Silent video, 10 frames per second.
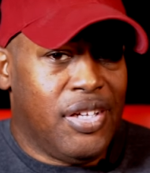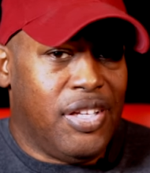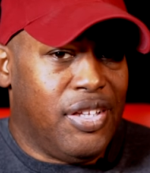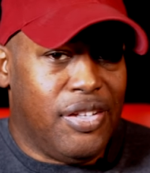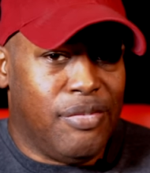
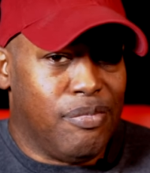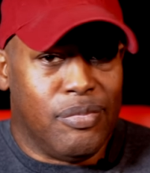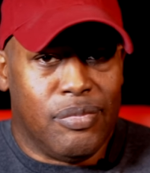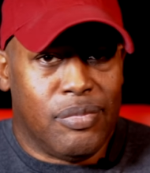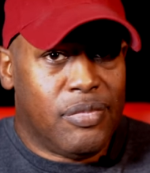And
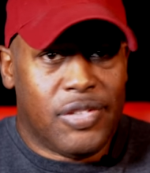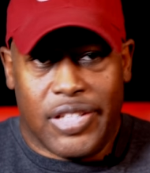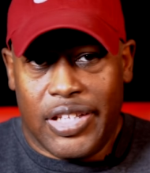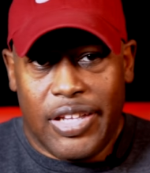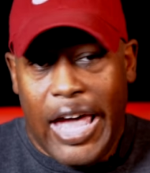
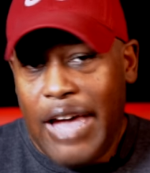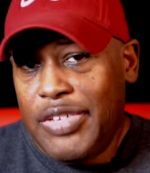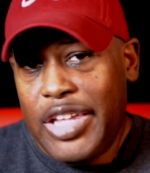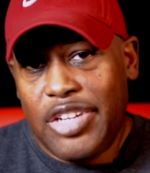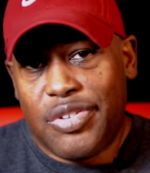instead of
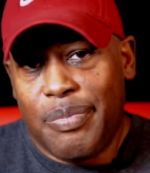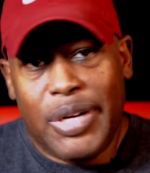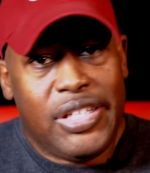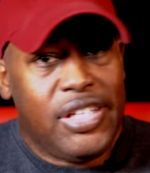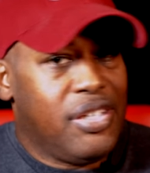having extra
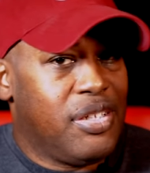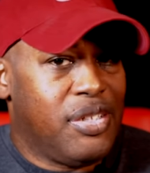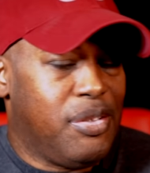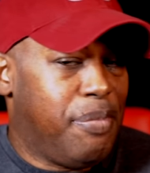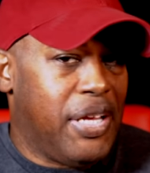money,
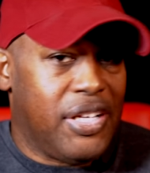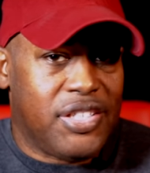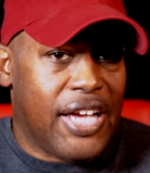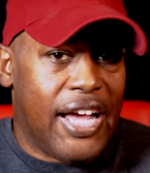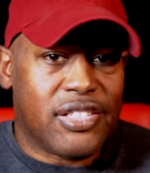you're paying
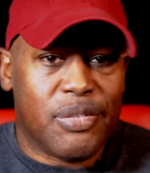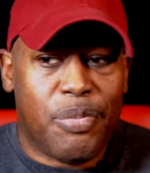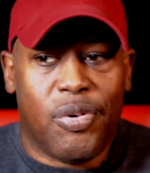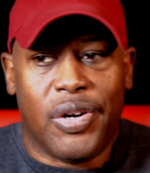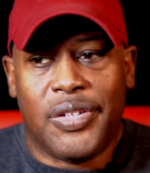child
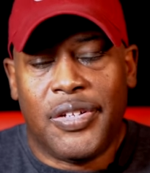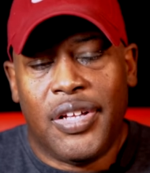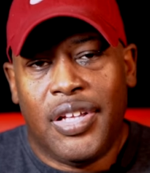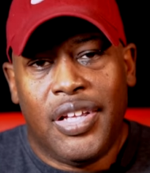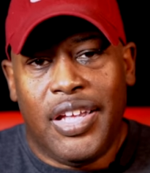support.
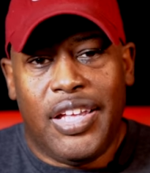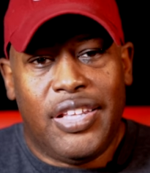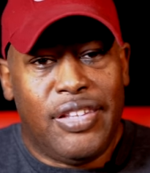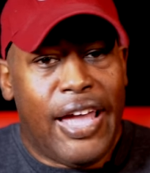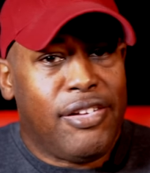
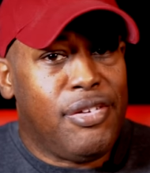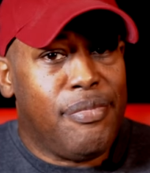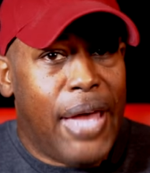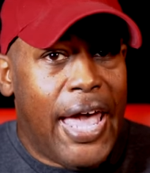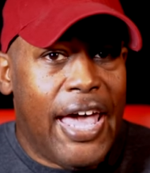And now you
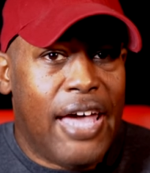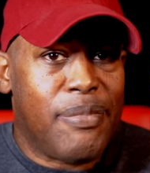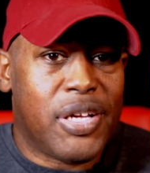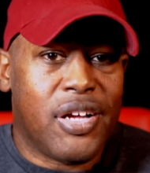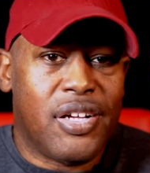
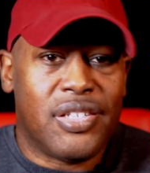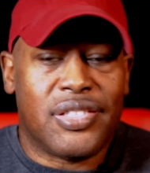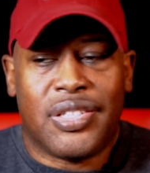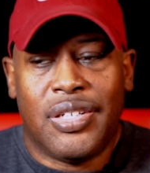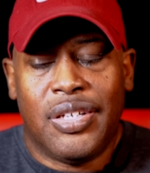mad
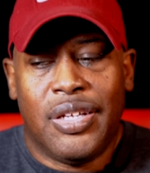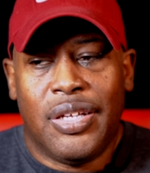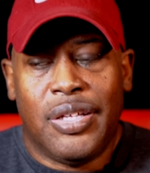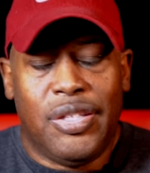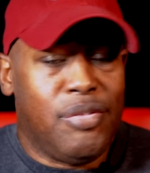because
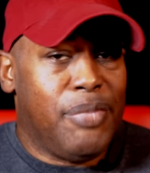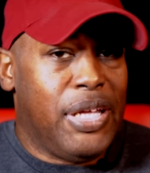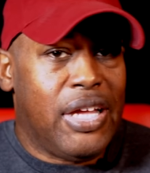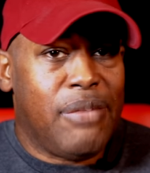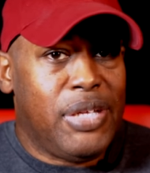you
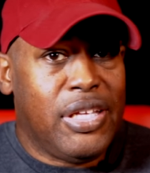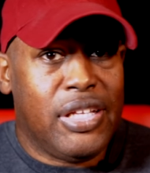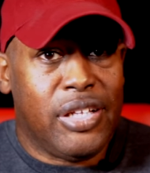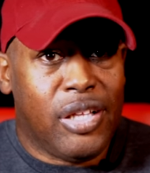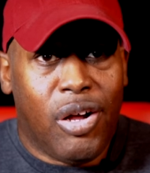may not be
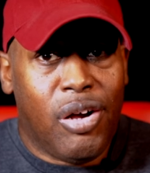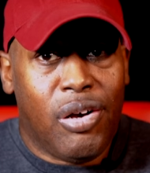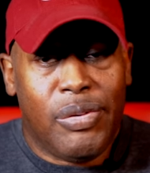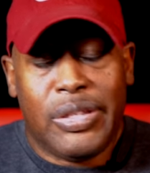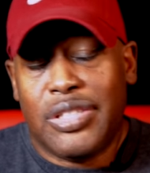getting
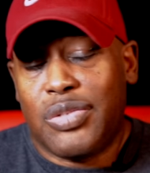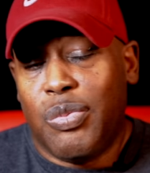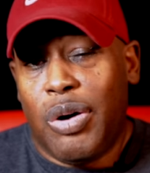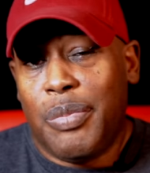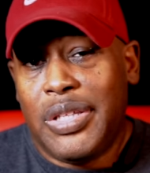along with this
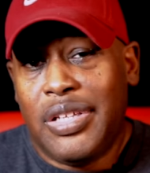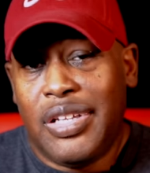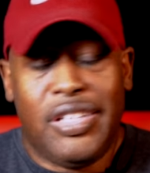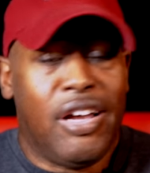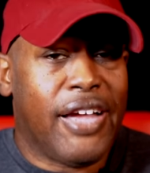woman
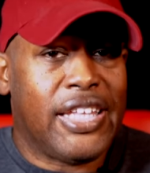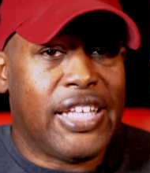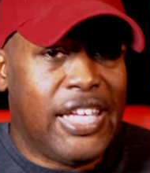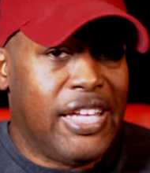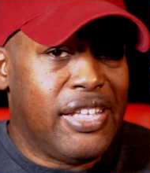and y'all got
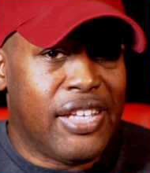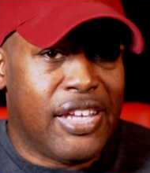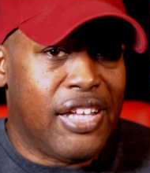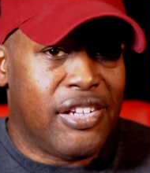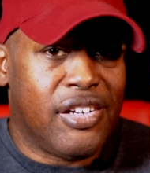a kid
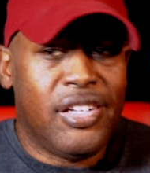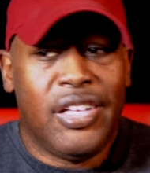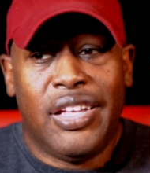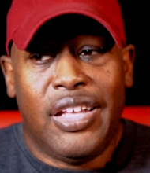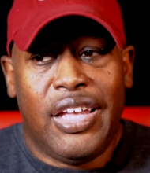together.
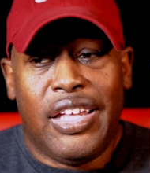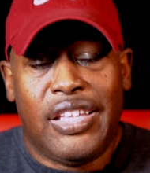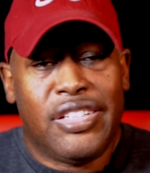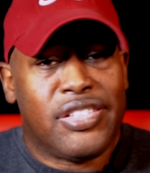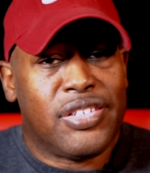
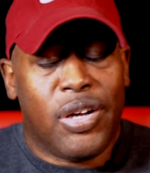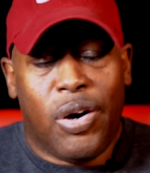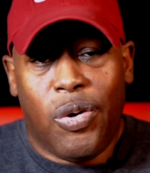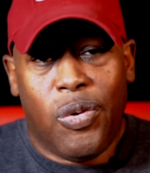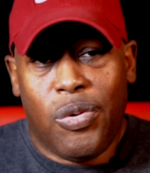And this is a
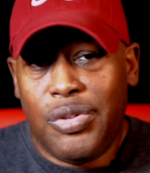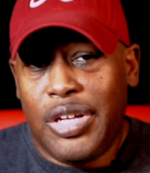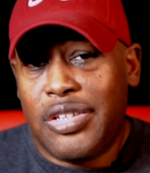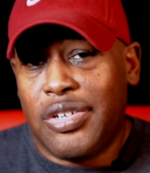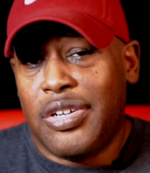whole
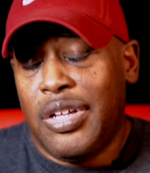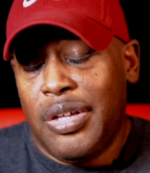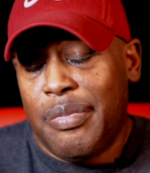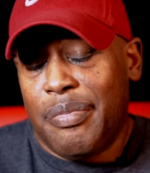nother